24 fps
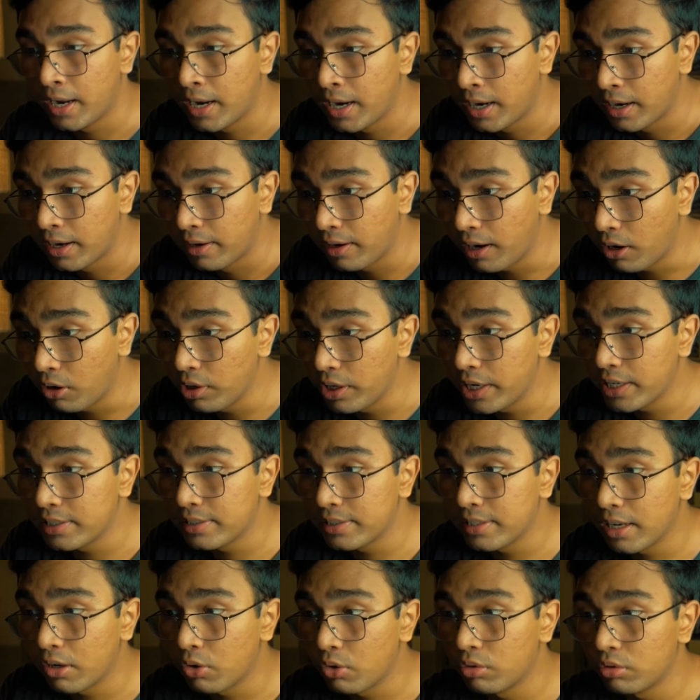Now let's
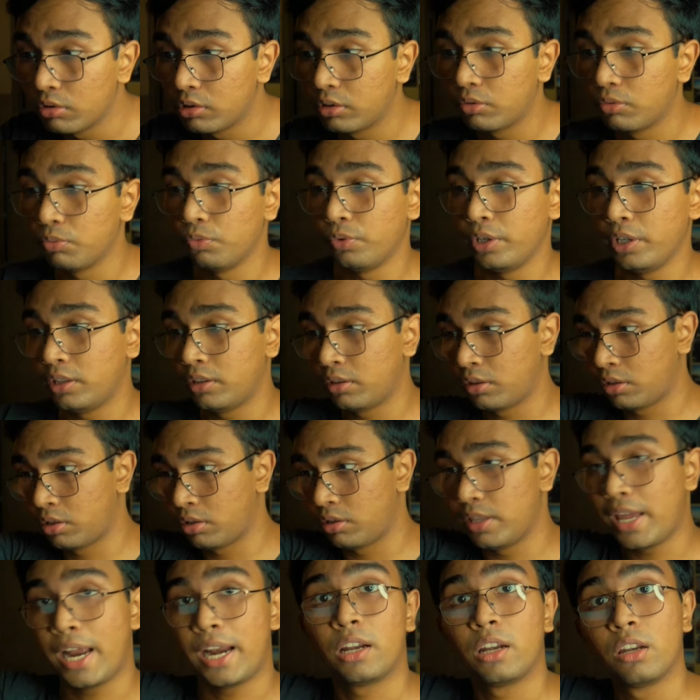go with
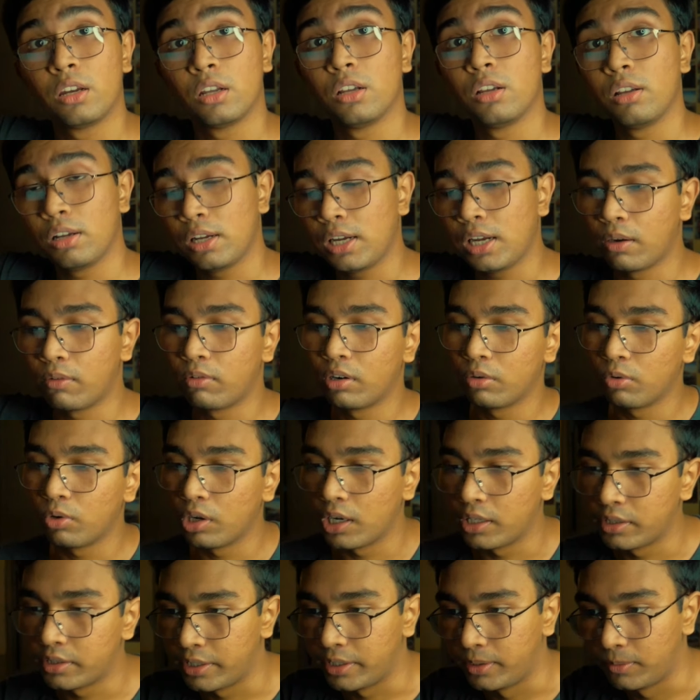that cover wala
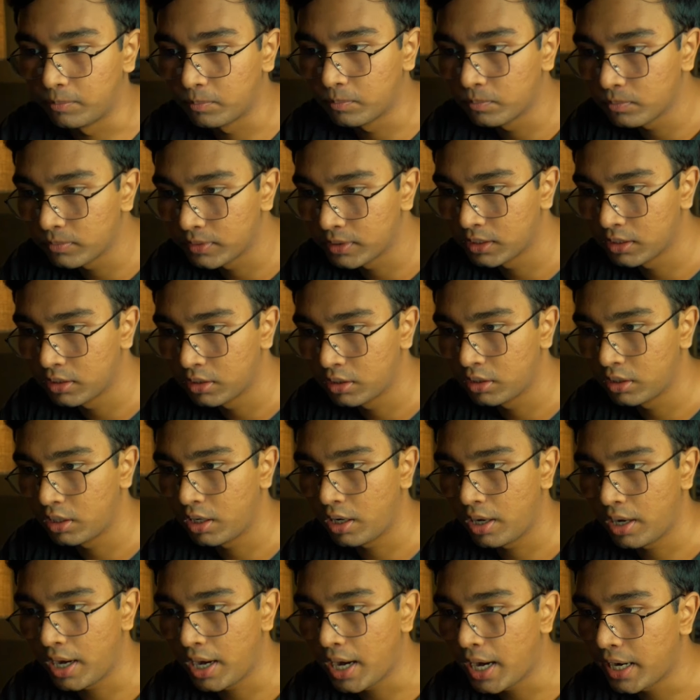thing.
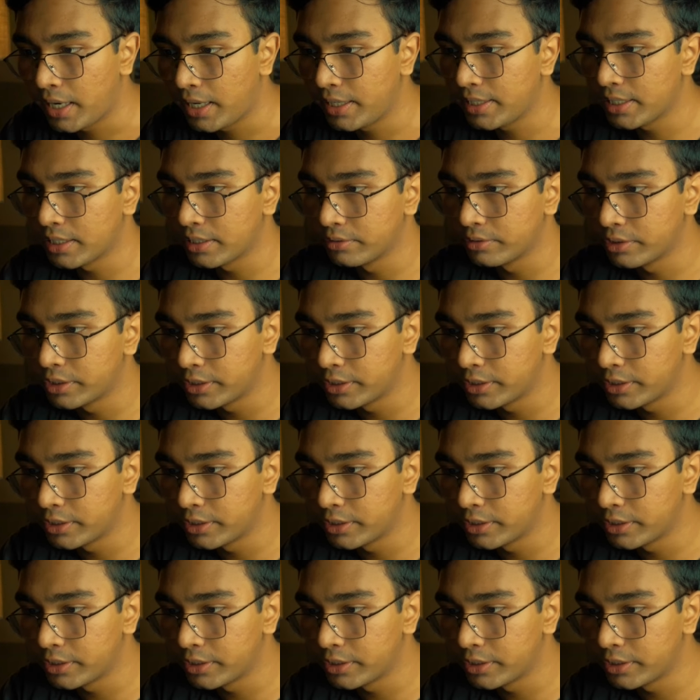Add cover.